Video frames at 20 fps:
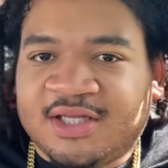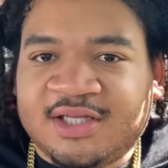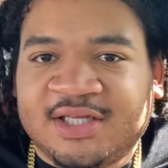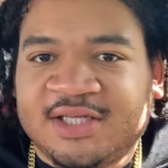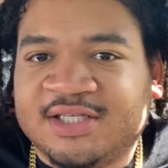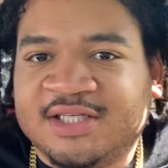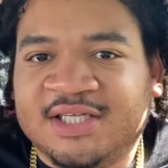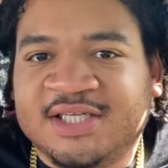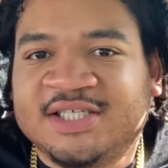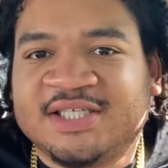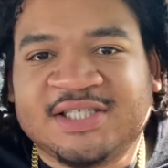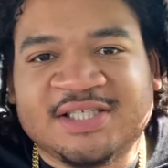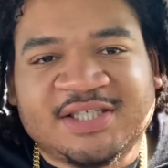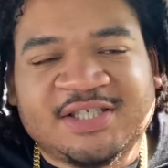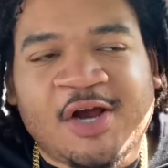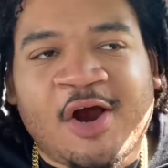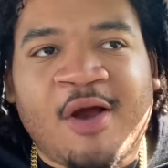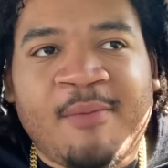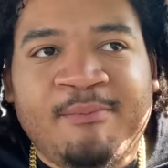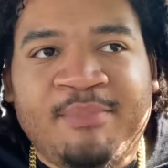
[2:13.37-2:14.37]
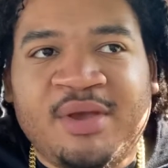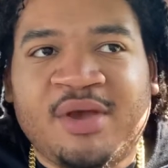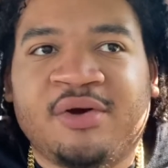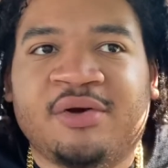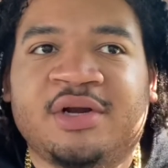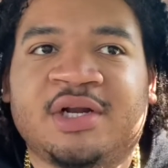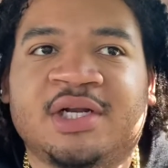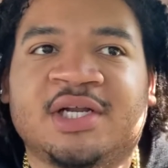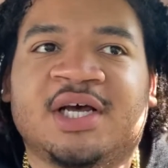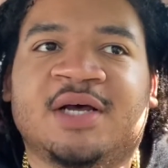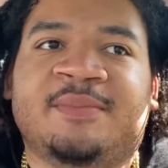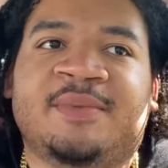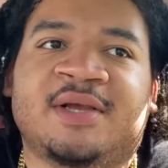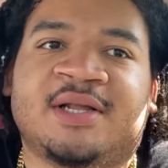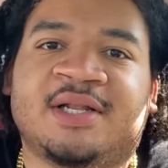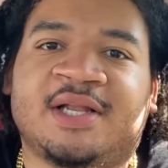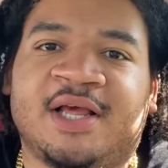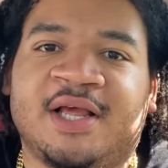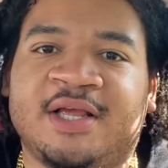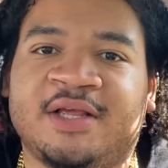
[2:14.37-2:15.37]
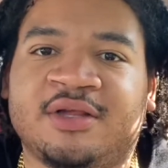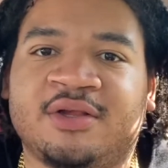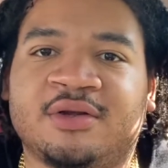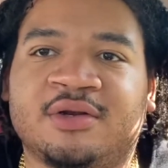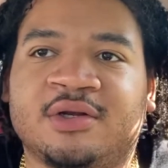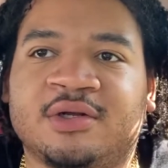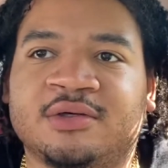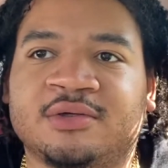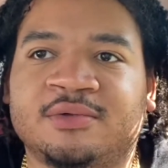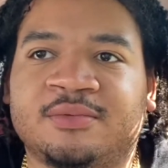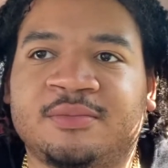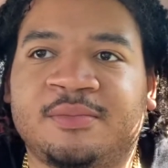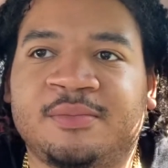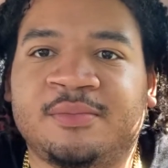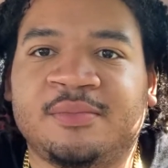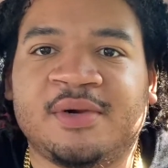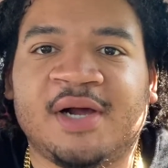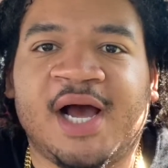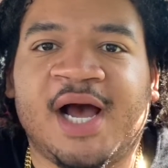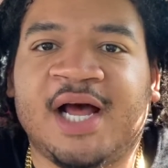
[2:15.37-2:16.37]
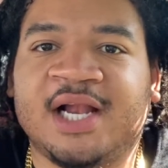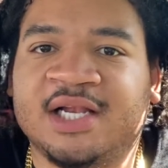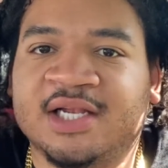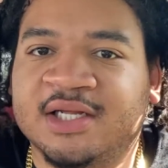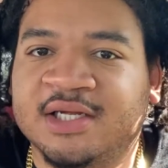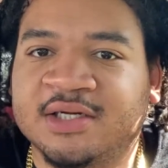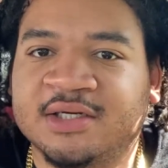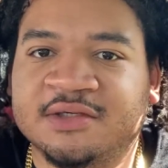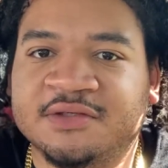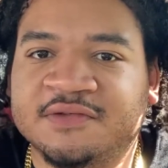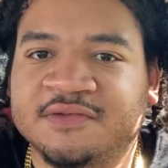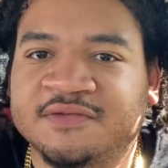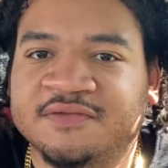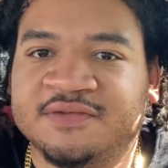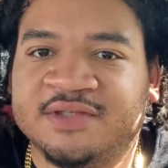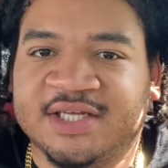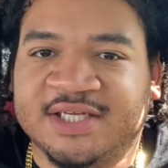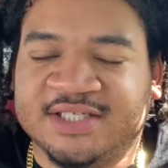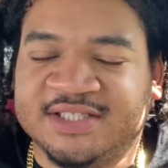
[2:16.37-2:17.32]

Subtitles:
it just started building up, and like, you know, I love